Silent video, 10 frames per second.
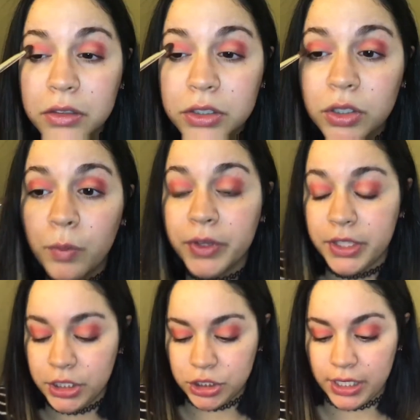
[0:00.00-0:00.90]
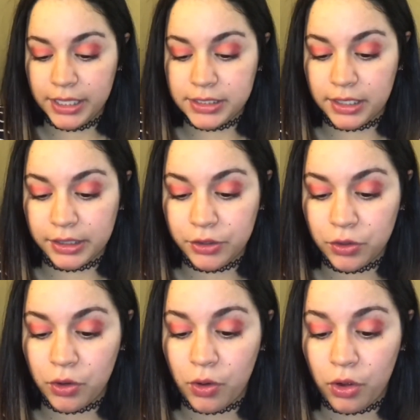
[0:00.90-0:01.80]
So with these shades, a little
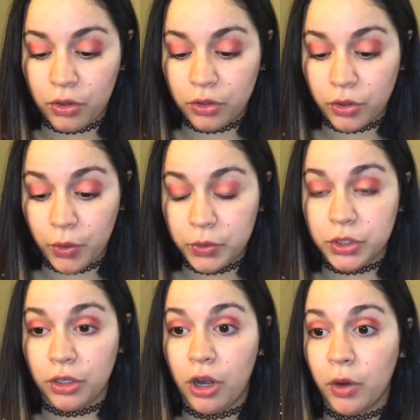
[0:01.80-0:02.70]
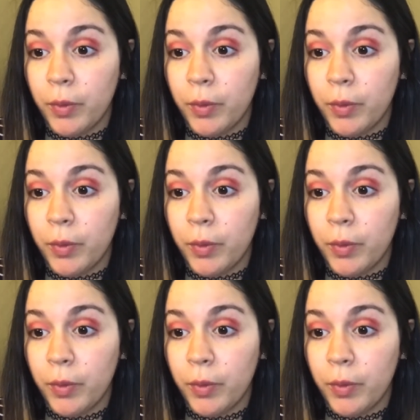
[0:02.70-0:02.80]
goes a long